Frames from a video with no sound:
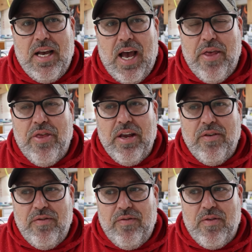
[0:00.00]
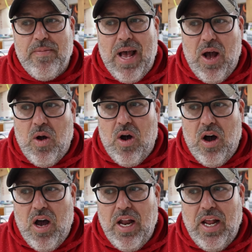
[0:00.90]
I think from now
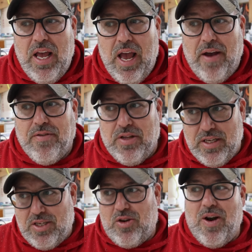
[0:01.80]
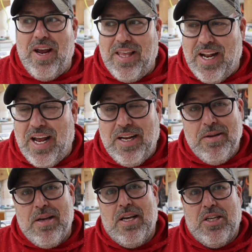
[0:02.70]
on, after this tray that I
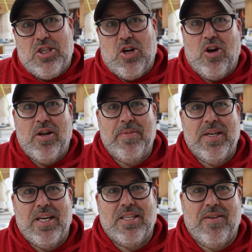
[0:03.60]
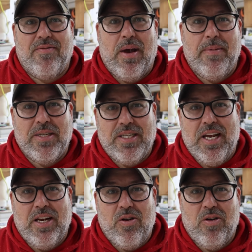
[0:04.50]
started because of my
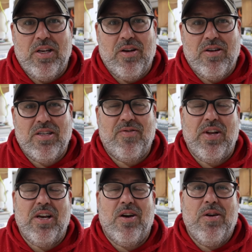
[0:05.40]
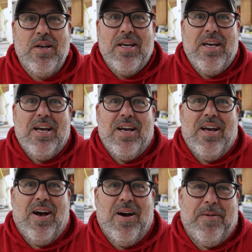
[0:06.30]
mistake earlier in this video,
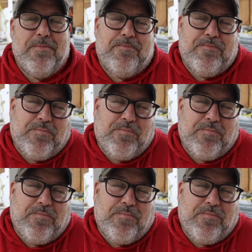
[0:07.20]
um,